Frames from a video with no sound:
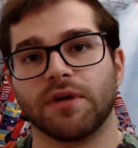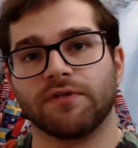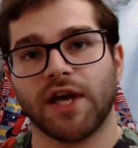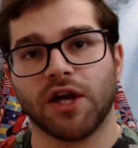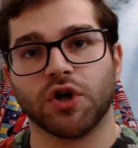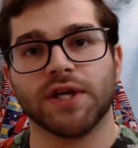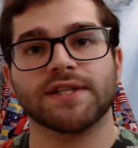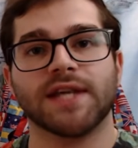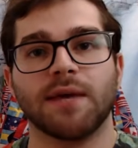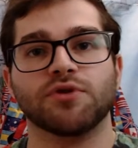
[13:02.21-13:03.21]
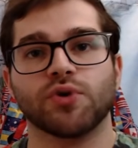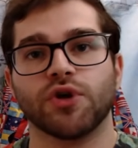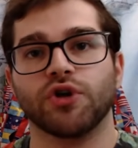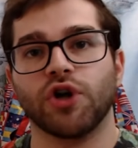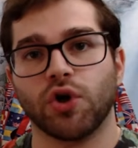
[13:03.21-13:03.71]
of air escapes through
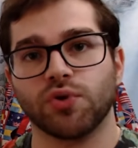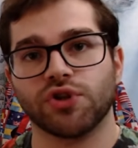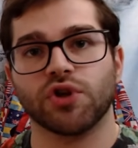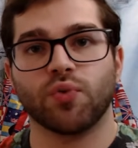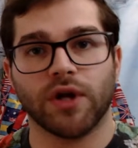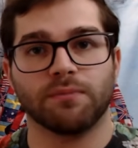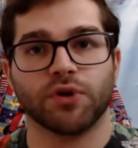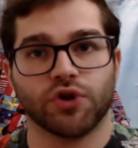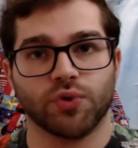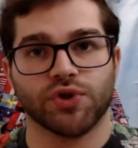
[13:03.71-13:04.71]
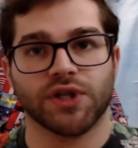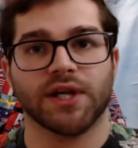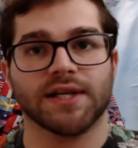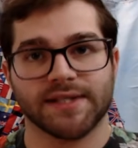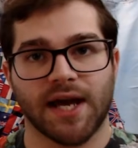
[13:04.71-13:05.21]
your nose when producing
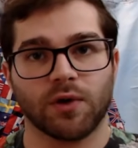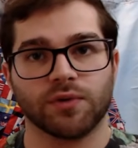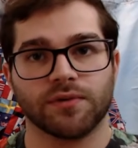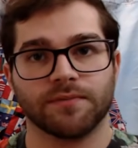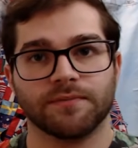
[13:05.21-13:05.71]
a sound.